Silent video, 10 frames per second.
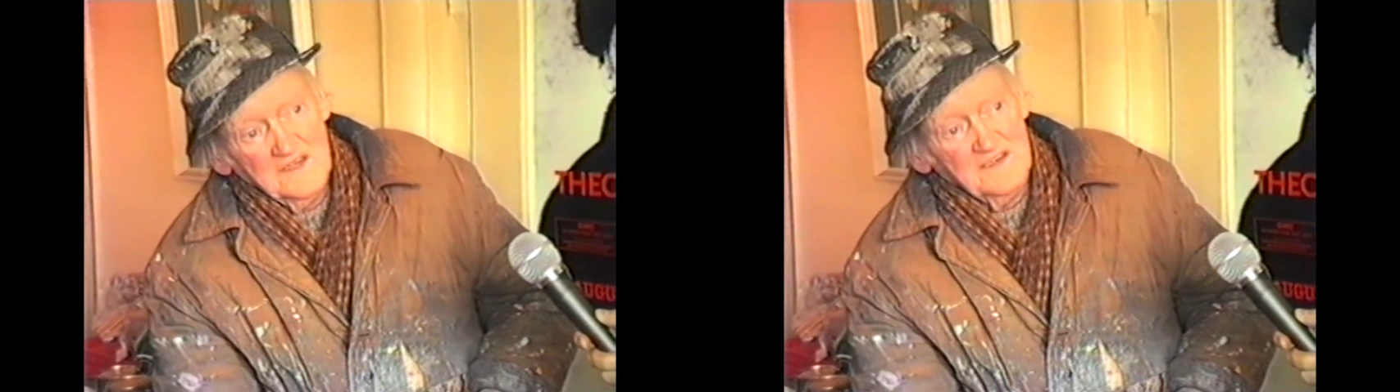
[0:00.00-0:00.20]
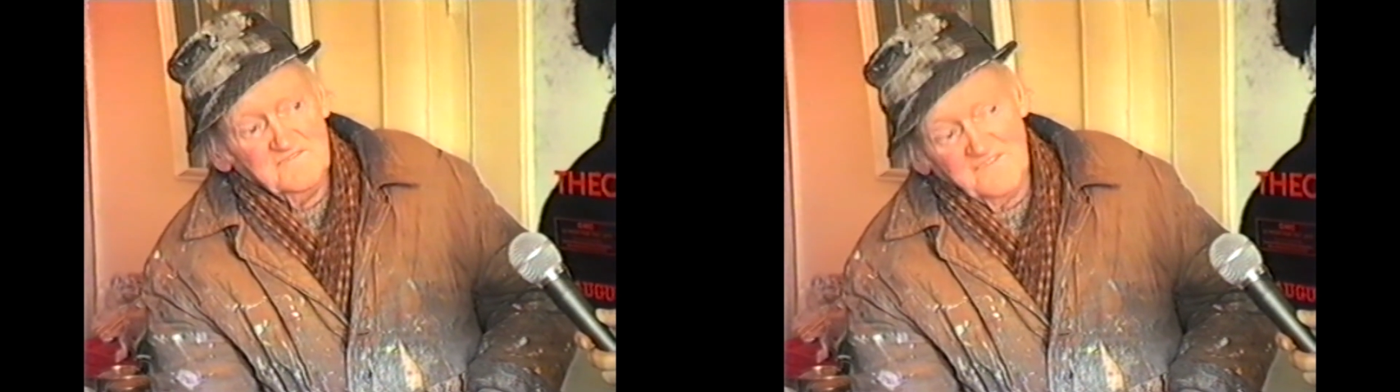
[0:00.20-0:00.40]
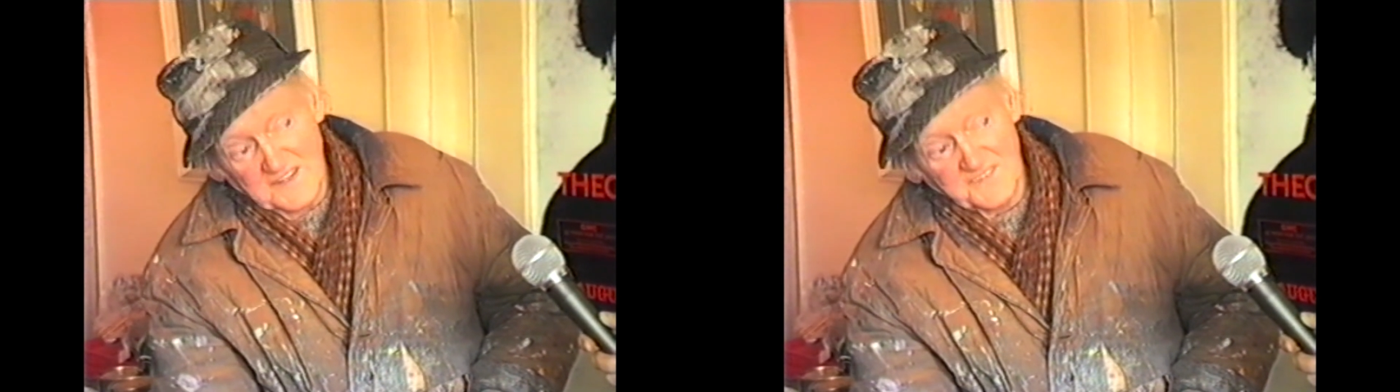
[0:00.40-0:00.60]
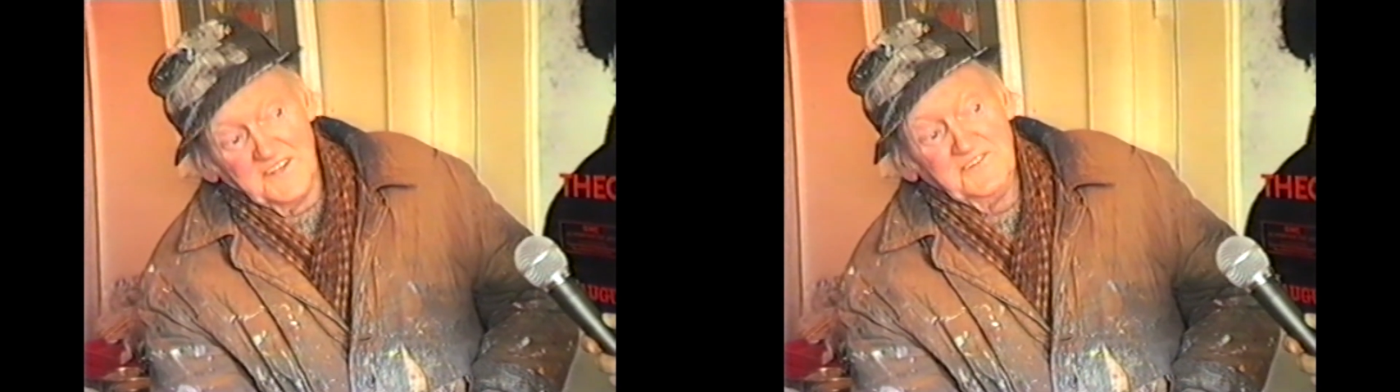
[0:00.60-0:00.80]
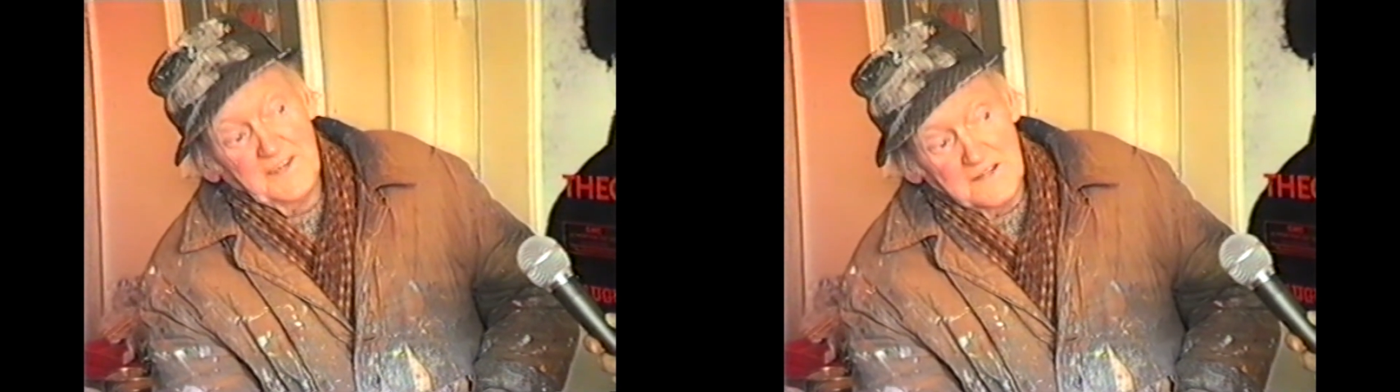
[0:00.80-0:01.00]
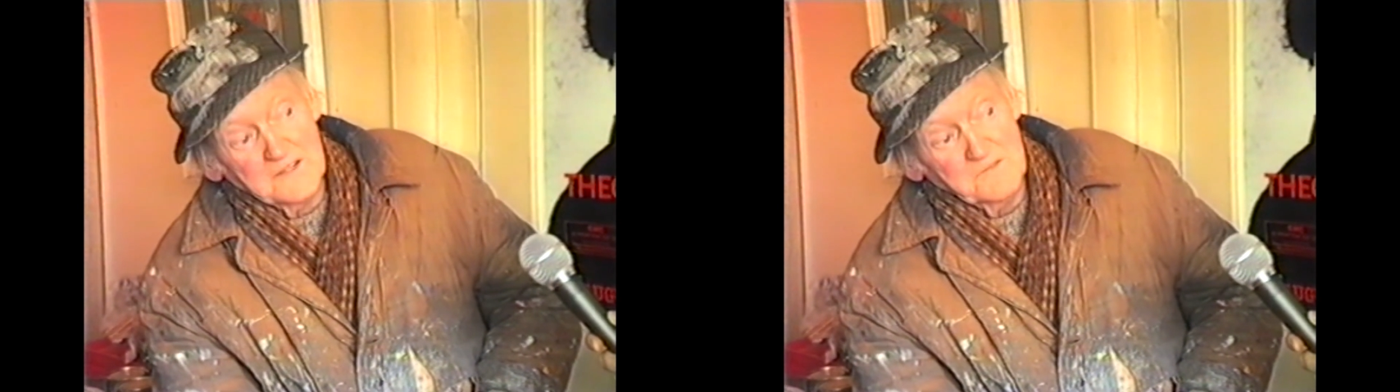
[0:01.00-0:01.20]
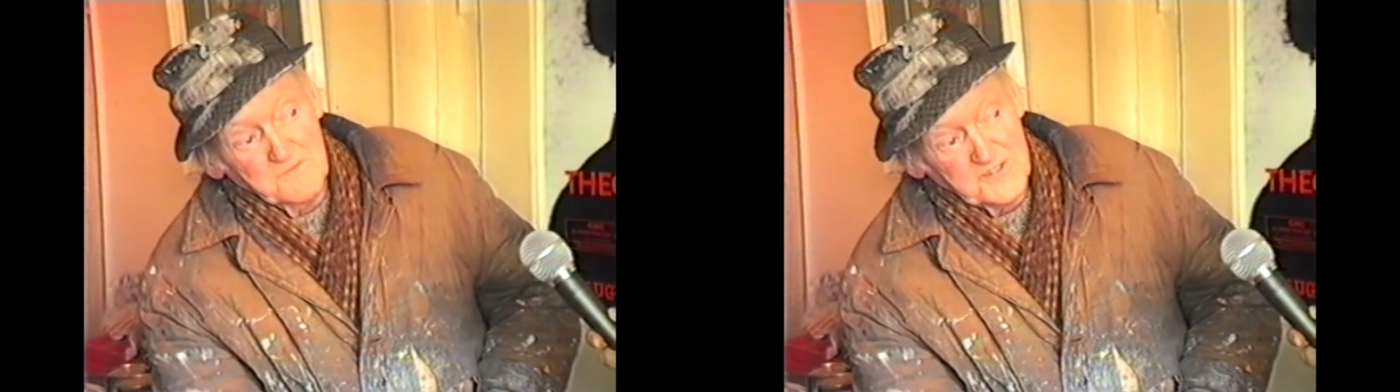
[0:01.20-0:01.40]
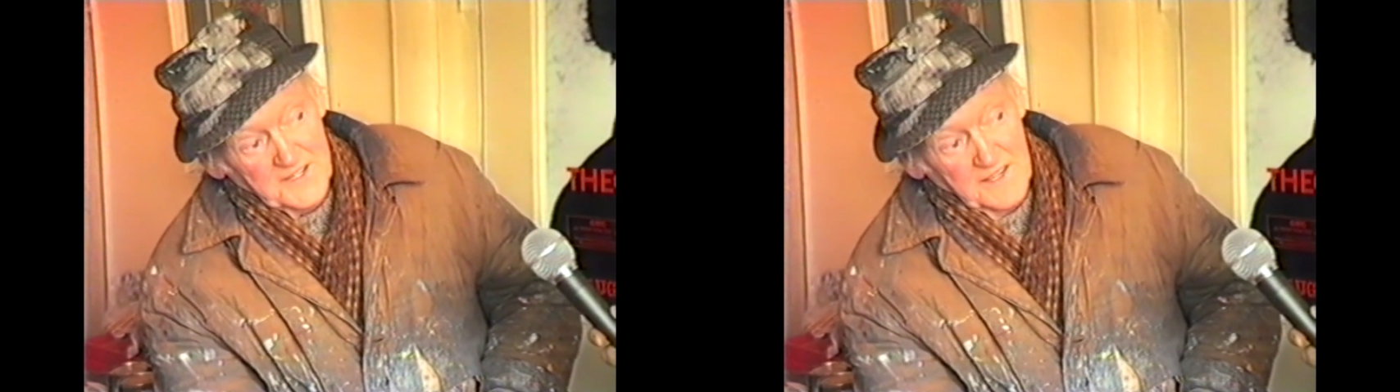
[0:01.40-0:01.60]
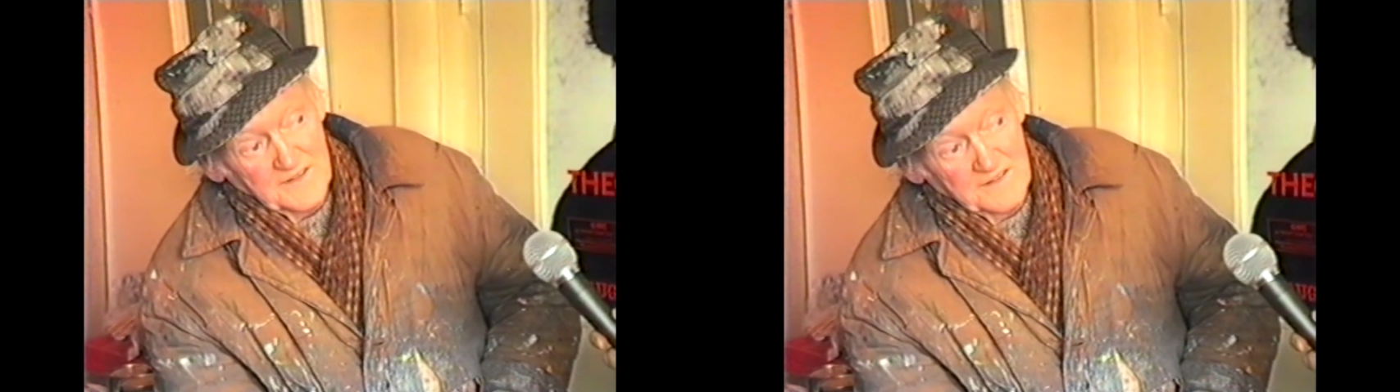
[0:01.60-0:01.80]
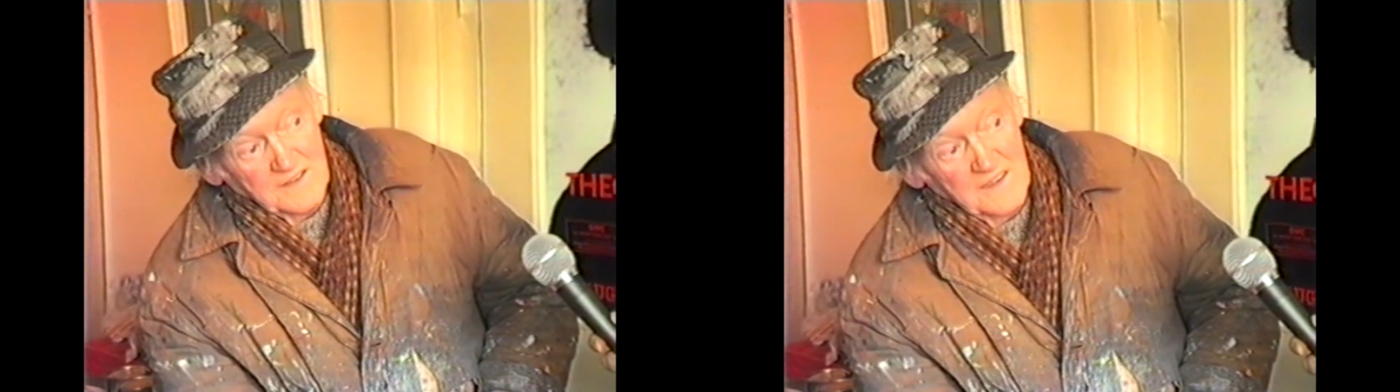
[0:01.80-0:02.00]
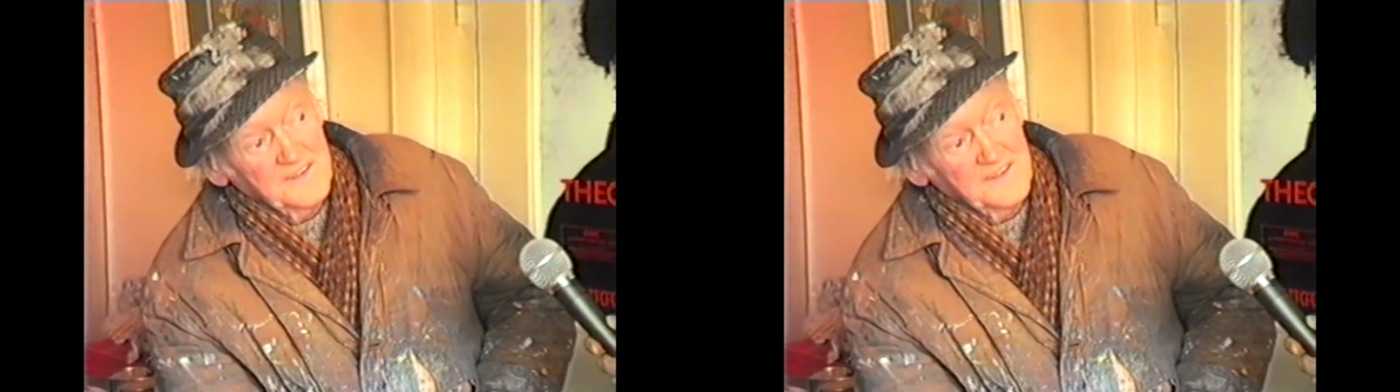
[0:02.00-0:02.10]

In fact, the Times said